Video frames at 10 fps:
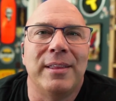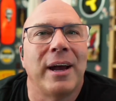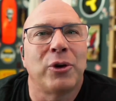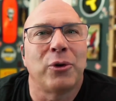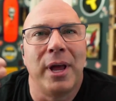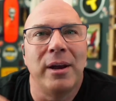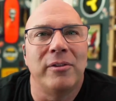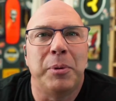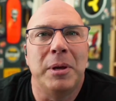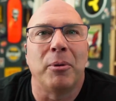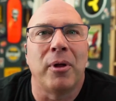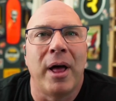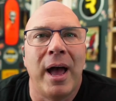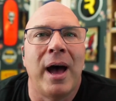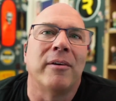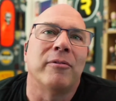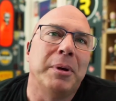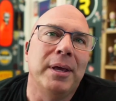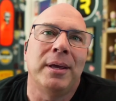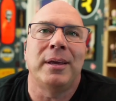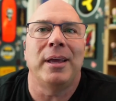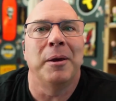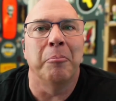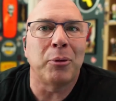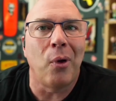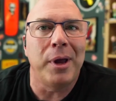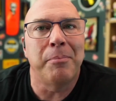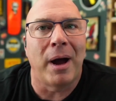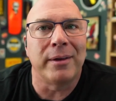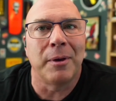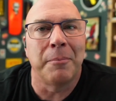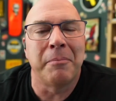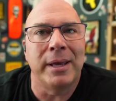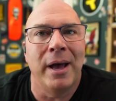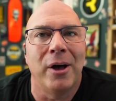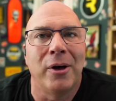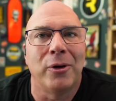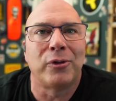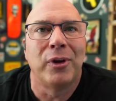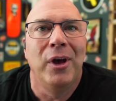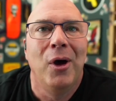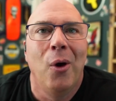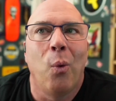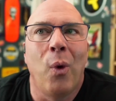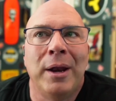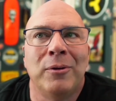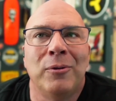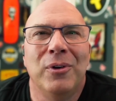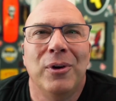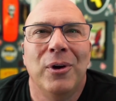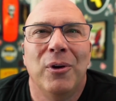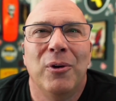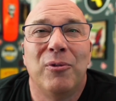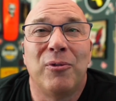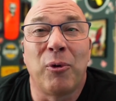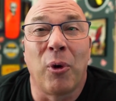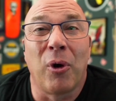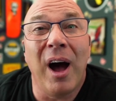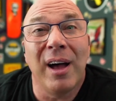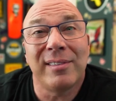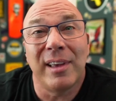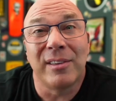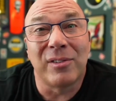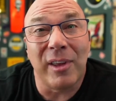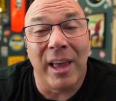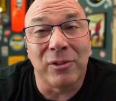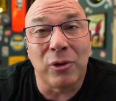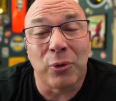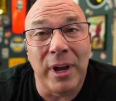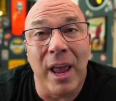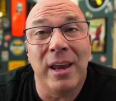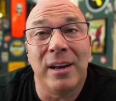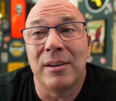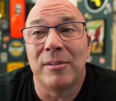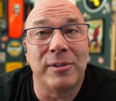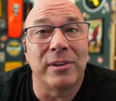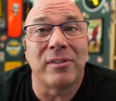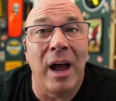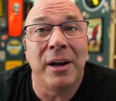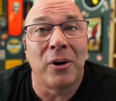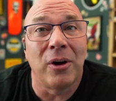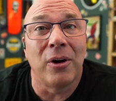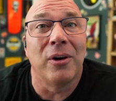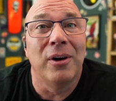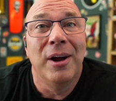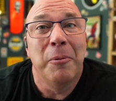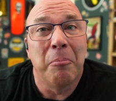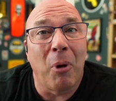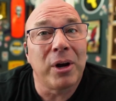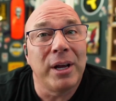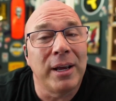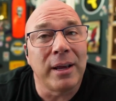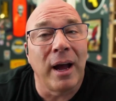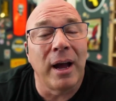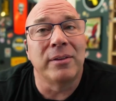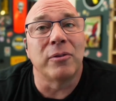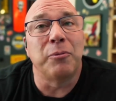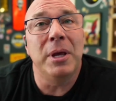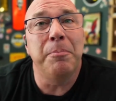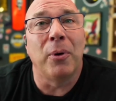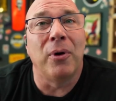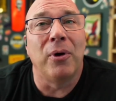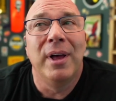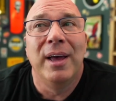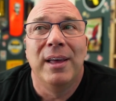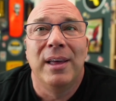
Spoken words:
that creative people have being employed by somebody else, when for us as creative designer marketing kinds of people,